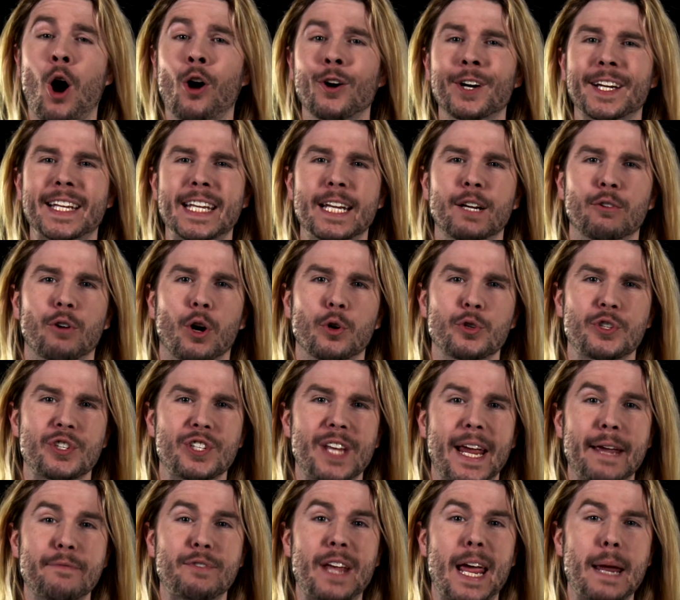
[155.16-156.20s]
our hero
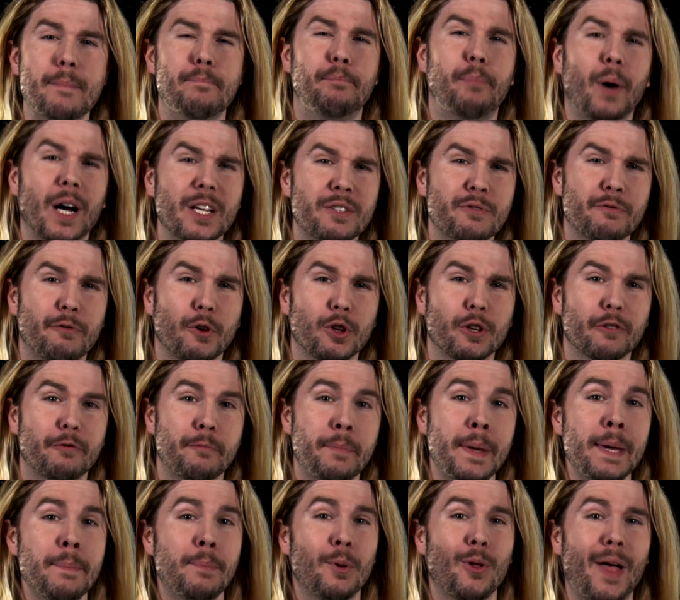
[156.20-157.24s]
saves a bus full
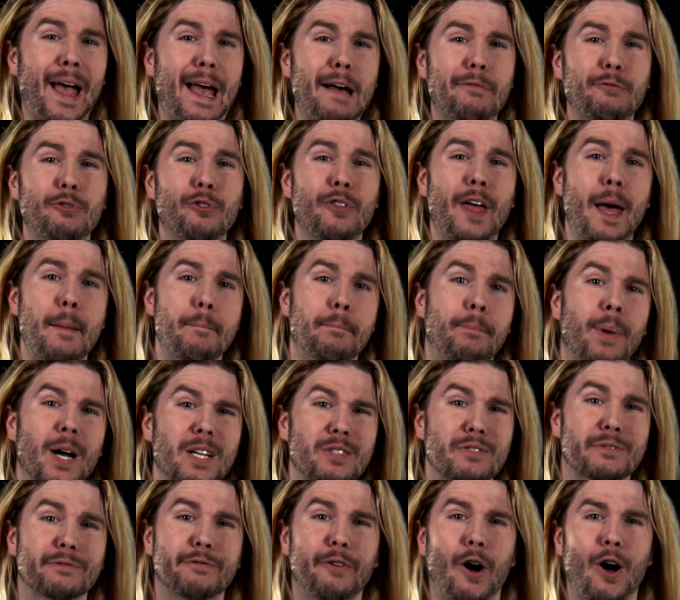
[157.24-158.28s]
of people after that
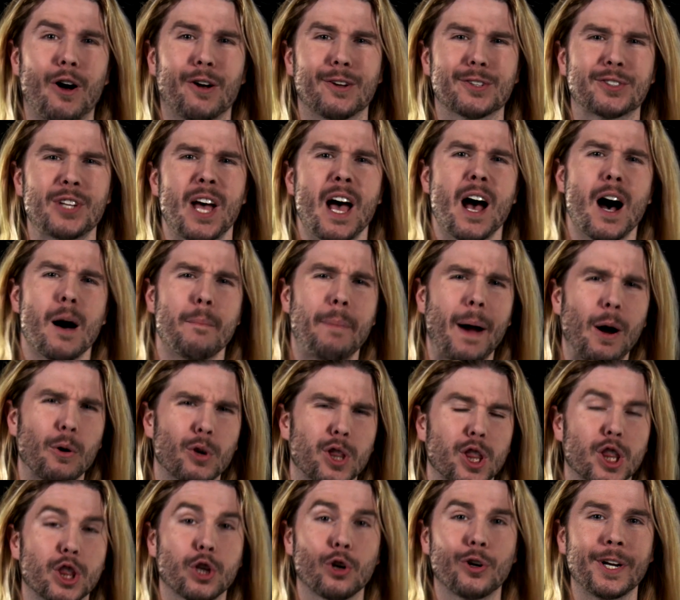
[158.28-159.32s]
bus falls
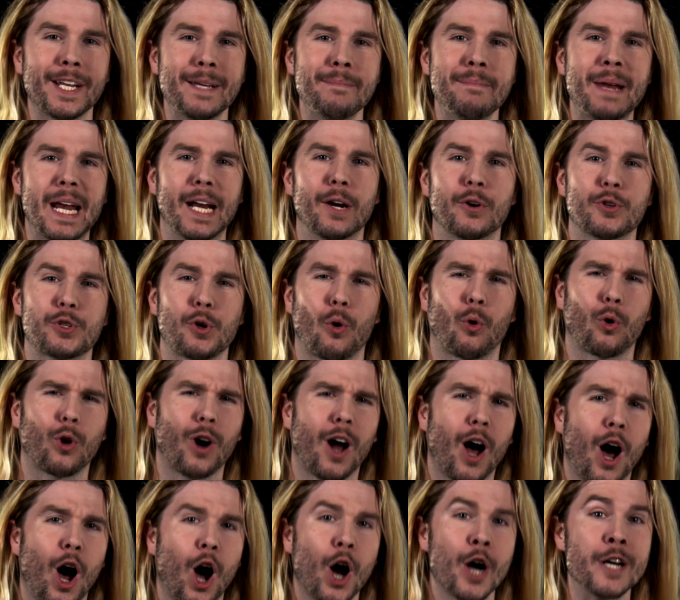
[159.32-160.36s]
about thirty meters or
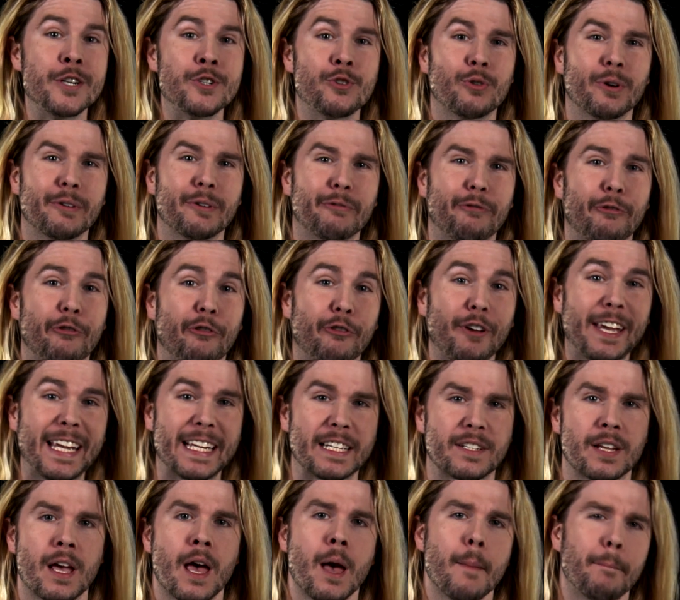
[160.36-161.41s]
one hundred
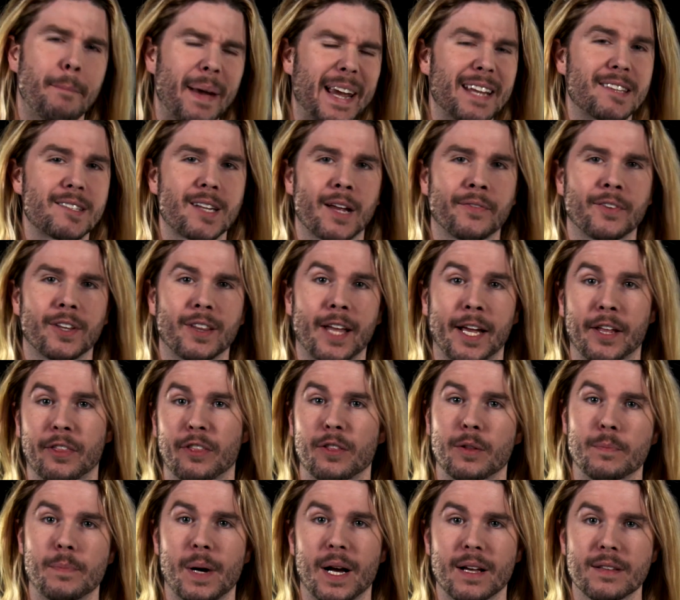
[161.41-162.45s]
feet based on the length
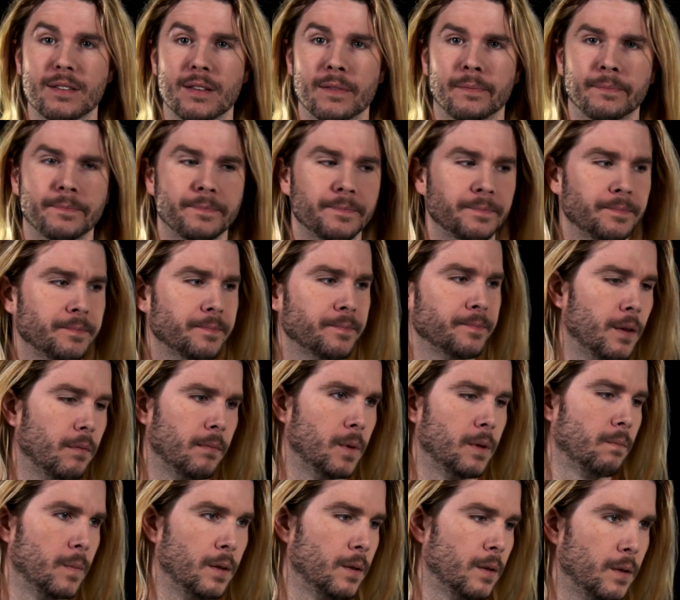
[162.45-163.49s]
of the bus.
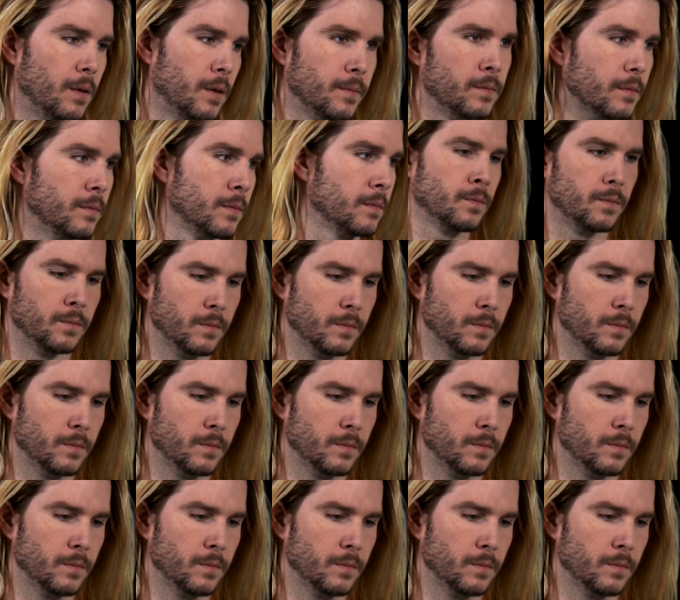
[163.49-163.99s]
Using that fall